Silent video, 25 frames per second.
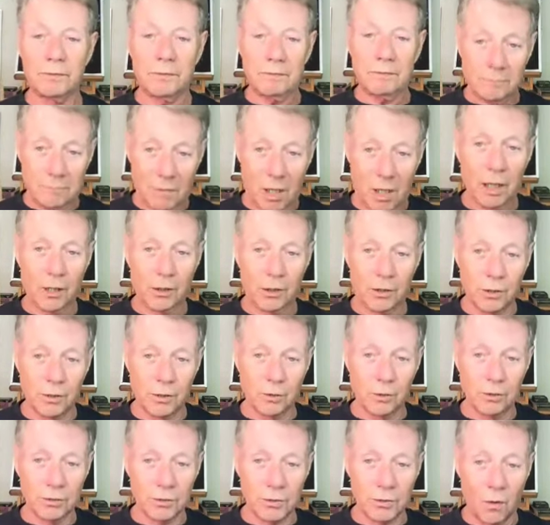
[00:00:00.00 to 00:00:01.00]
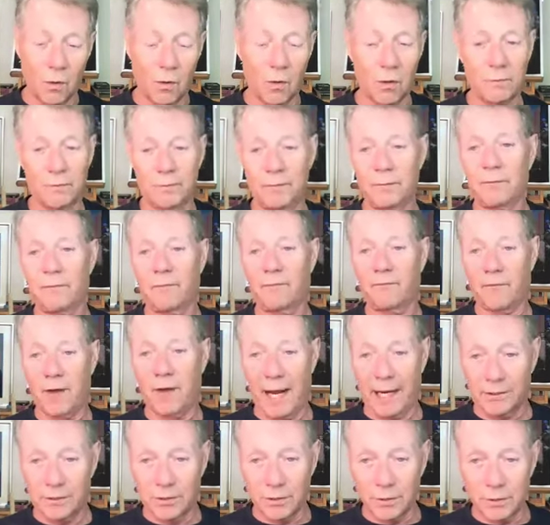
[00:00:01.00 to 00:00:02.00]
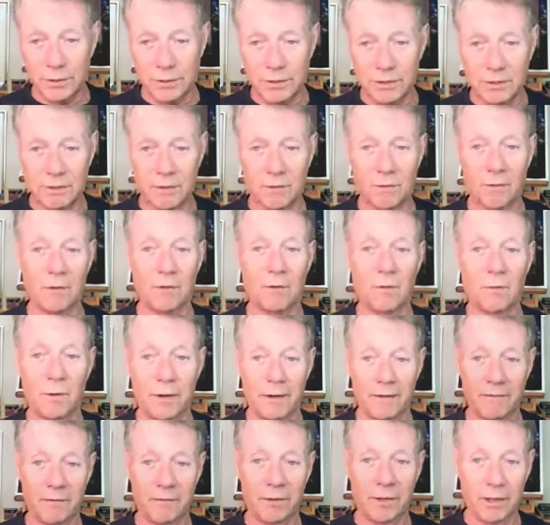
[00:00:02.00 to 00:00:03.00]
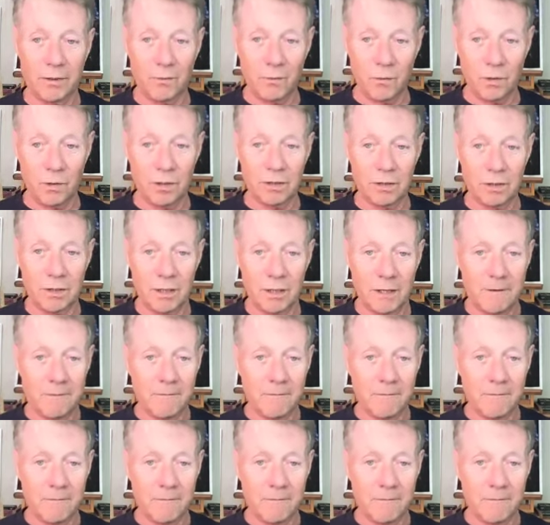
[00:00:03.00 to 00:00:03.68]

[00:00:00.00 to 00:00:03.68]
molecules or factors or whatever they were,